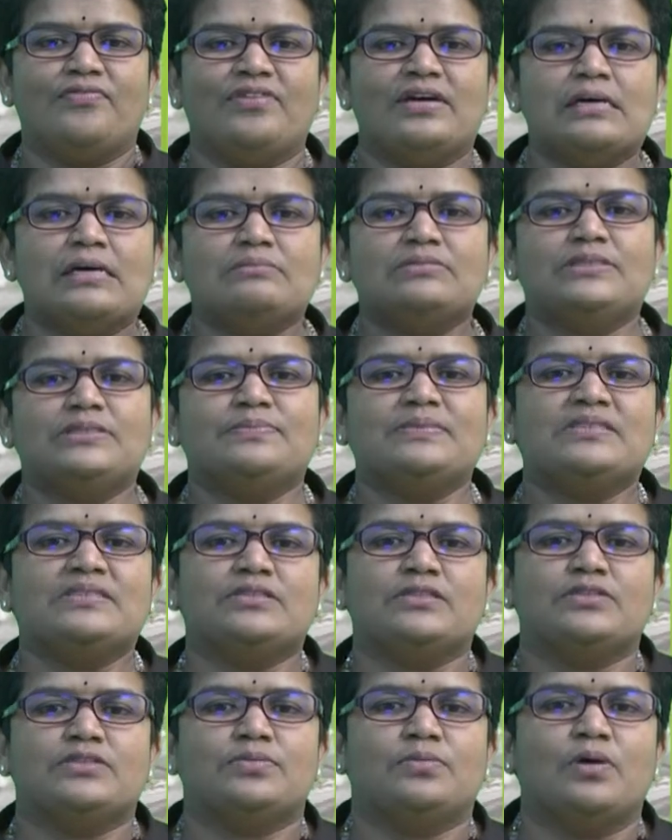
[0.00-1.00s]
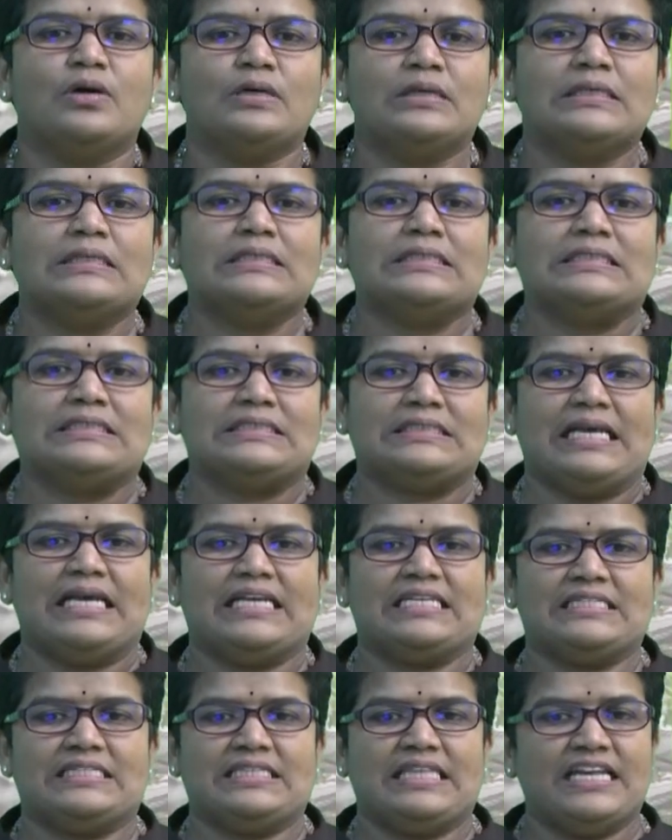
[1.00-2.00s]
firm's business model is
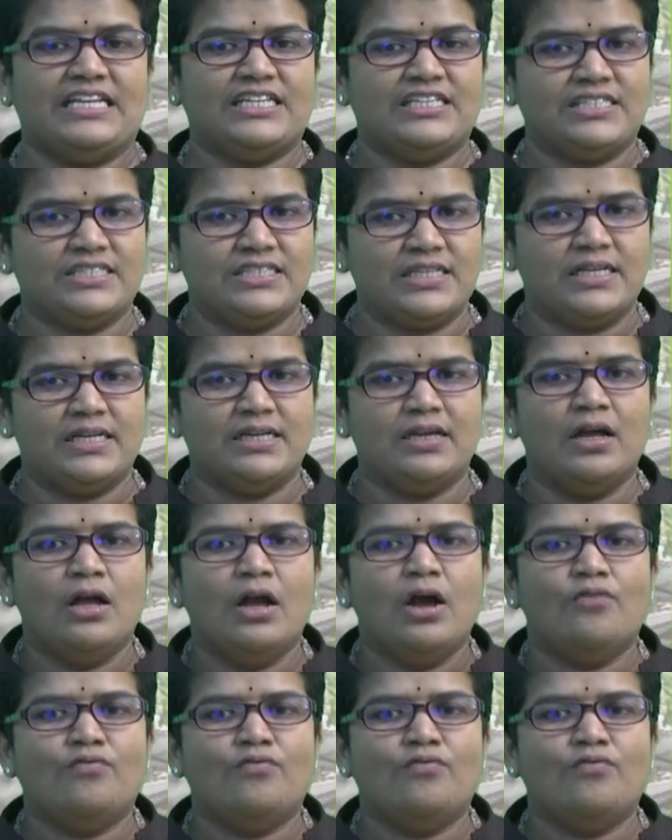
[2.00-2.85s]
essential